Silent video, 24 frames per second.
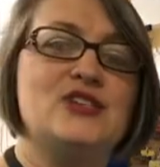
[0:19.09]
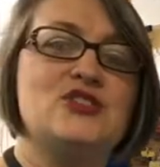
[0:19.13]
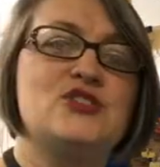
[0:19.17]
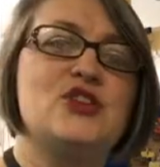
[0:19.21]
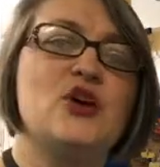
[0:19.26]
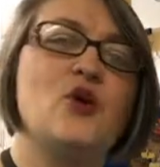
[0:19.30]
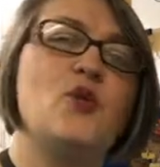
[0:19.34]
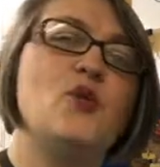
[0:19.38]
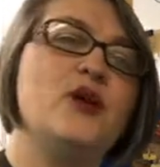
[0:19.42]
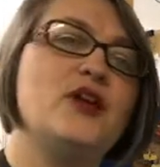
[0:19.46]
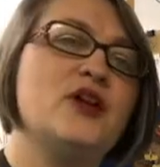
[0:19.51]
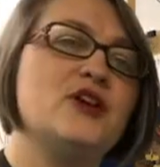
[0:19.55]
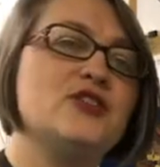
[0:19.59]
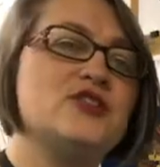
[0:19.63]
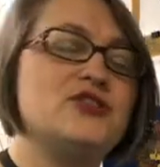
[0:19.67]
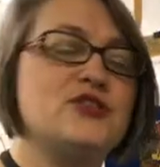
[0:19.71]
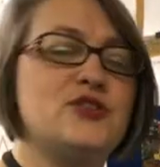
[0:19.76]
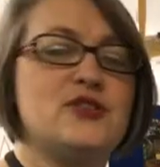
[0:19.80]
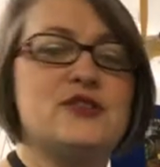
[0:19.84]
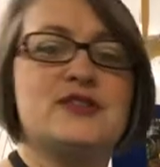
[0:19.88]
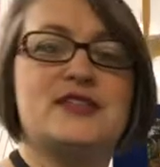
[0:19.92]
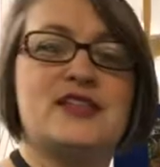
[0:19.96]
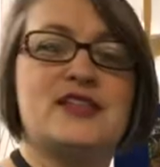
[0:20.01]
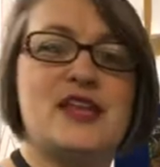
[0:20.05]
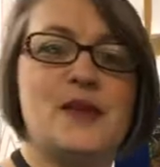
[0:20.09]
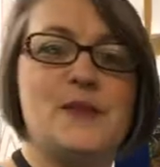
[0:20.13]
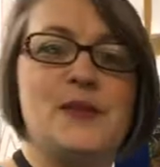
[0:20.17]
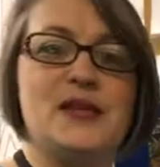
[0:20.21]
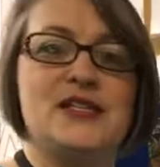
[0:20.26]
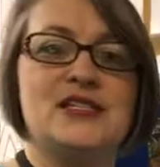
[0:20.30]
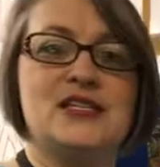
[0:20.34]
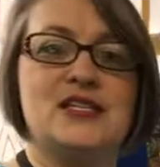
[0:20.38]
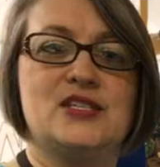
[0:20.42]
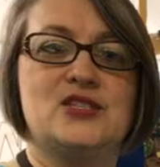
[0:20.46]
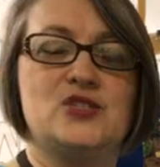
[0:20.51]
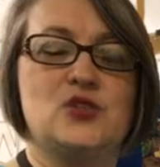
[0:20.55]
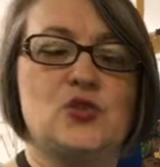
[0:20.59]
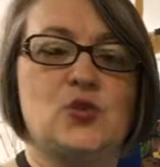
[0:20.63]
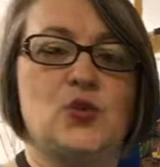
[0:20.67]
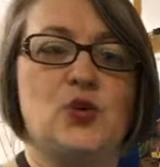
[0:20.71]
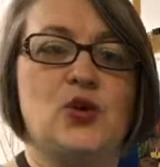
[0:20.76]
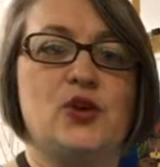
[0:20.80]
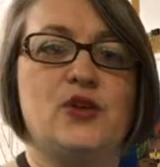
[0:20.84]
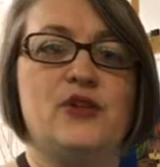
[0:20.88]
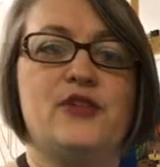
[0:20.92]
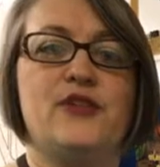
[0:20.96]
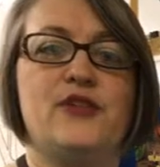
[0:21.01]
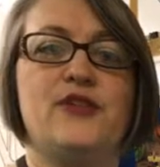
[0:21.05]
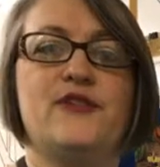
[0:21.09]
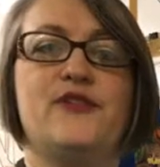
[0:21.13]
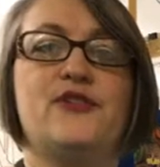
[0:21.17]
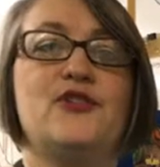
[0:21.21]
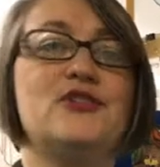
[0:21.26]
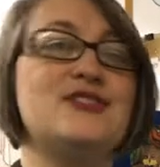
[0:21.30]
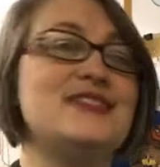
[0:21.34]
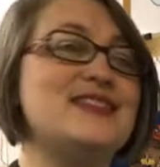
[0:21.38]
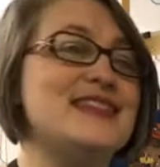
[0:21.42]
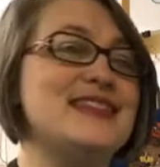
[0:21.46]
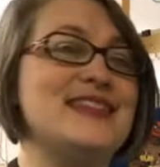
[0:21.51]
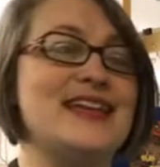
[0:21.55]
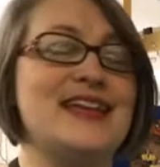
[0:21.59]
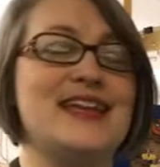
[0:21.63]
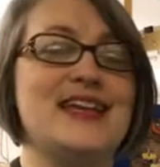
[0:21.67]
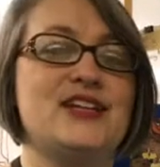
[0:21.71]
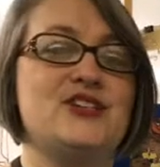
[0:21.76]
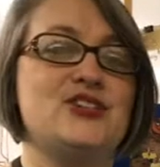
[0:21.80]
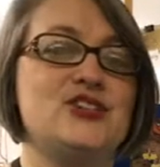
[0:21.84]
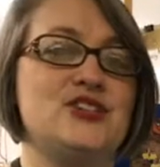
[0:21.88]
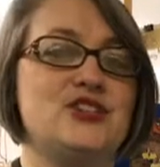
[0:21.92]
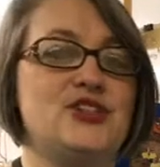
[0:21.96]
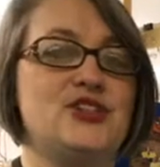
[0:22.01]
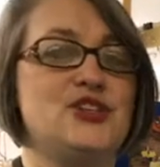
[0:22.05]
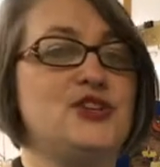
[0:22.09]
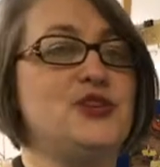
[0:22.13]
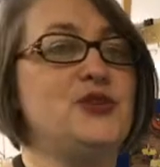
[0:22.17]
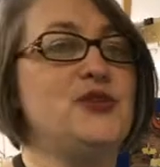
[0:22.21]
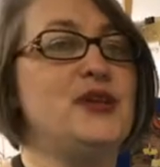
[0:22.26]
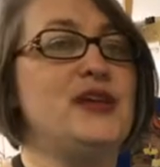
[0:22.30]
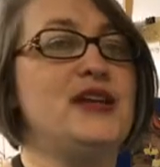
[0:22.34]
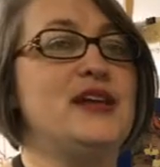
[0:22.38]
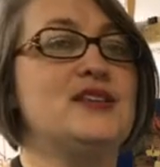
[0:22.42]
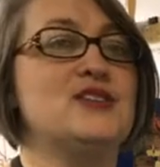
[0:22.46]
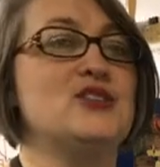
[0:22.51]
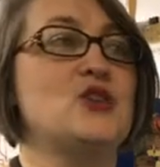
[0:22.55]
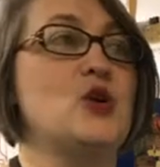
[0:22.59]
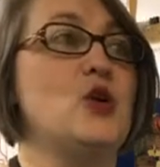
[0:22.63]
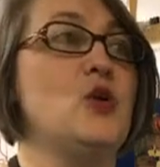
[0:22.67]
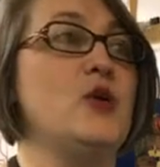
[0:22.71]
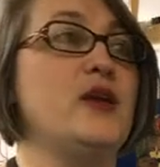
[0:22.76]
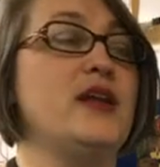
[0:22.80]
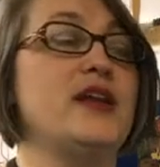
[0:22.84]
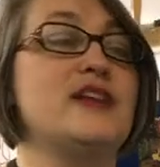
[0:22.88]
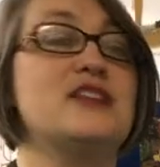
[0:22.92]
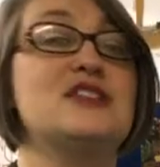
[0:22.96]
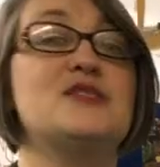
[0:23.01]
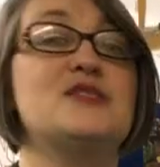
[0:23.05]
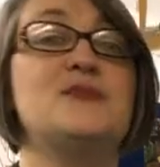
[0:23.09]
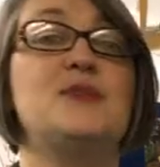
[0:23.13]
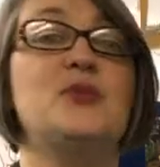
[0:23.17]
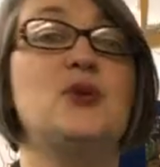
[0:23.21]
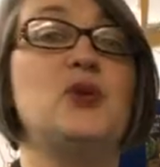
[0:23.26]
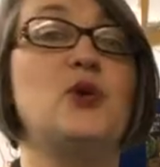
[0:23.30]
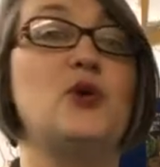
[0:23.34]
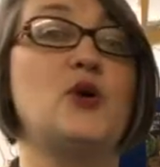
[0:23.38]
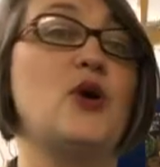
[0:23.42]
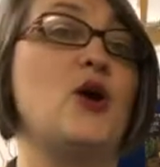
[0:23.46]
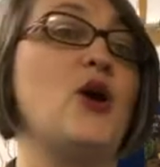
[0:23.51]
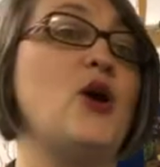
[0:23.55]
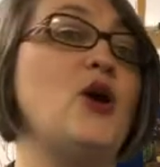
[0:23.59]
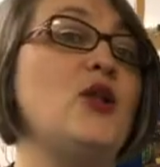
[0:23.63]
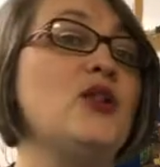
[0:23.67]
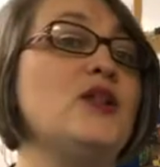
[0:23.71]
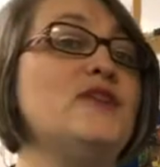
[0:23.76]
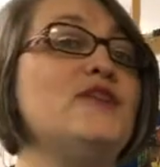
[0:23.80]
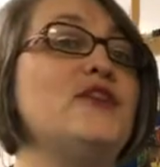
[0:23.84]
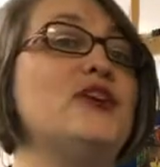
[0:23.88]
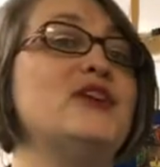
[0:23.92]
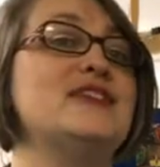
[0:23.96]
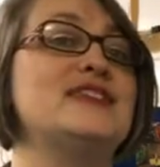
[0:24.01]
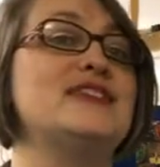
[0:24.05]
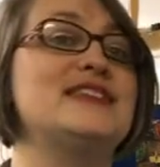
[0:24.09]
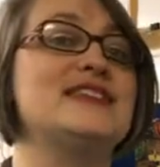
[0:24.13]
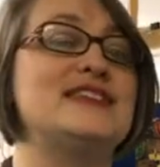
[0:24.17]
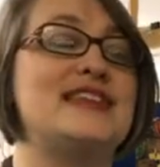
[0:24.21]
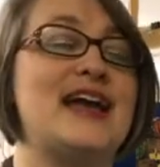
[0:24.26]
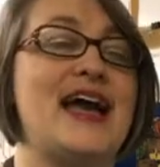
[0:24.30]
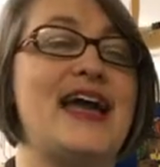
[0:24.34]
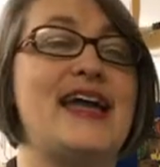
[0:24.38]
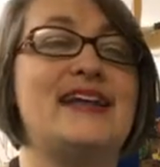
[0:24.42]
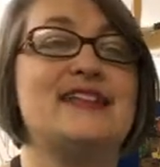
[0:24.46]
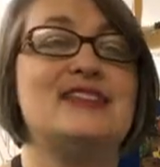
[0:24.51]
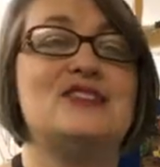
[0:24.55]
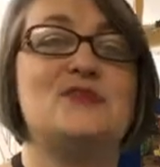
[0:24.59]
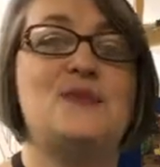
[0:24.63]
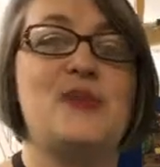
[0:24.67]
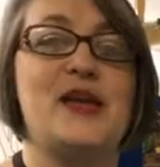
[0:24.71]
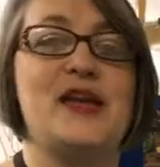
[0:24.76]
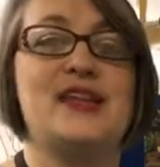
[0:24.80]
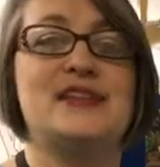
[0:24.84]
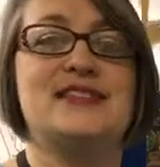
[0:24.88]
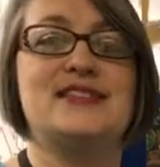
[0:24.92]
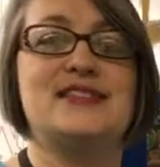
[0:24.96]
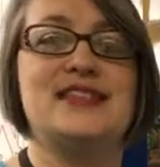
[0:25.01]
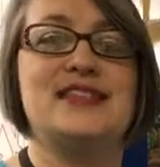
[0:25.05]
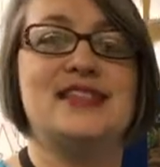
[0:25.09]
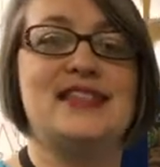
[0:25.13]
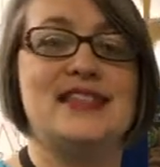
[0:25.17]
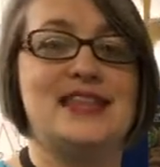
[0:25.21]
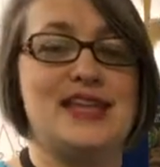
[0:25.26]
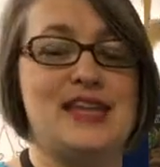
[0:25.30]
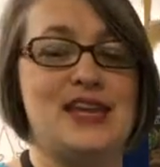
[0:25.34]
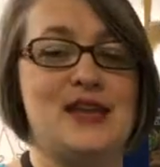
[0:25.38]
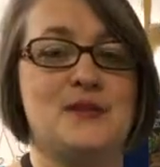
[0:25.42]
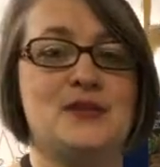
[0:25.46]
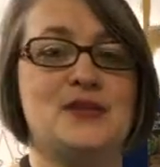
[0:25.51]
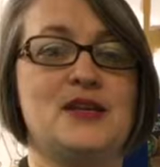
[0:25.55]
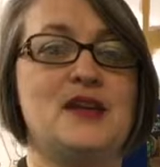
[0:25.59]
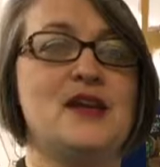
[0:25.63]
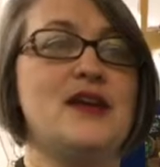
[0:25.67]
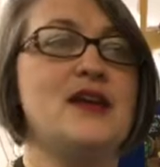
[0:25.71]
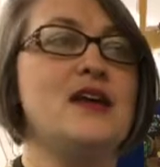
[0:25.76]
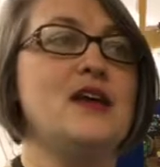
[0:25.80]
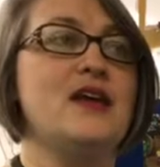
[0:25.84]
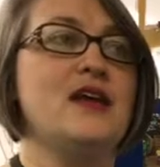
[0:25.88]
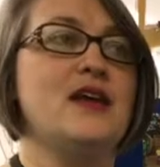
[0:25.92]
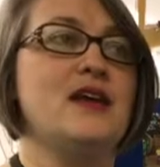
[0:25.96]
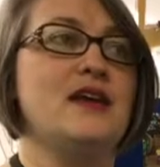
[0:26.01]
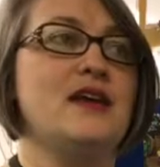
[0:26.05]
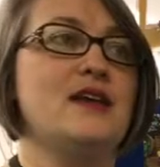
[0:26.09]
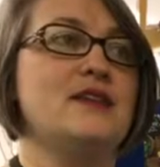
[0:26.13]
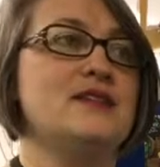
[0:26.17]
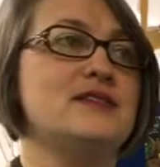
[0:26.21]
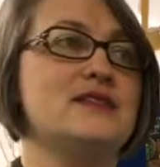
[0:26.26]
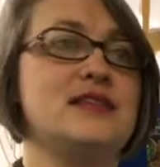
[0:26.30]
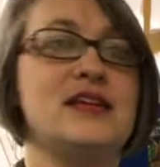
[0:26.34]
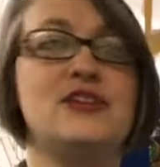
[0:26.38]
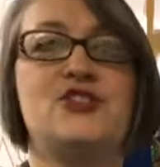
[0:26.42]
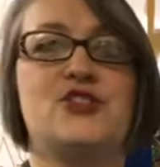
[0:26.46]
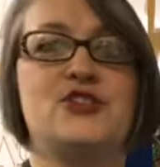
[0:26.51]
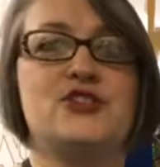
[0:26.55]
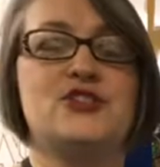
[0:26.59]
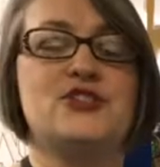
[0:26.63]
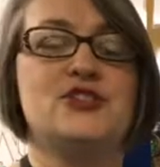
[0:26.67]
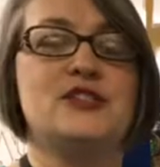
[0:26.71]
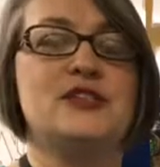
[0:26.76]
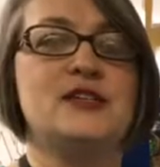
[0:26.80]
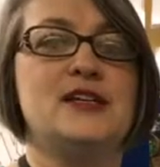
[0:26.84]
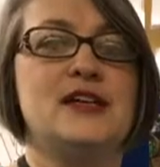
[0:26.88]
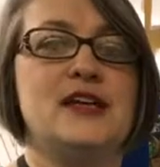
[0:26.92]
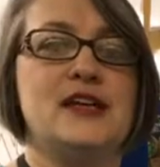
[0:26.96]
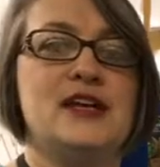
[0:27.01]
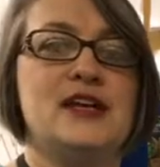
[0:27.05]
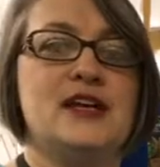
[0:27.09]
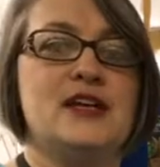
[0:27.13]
So when our students come into school, the first thing they get to do is go and explore all of our science-based themed centers.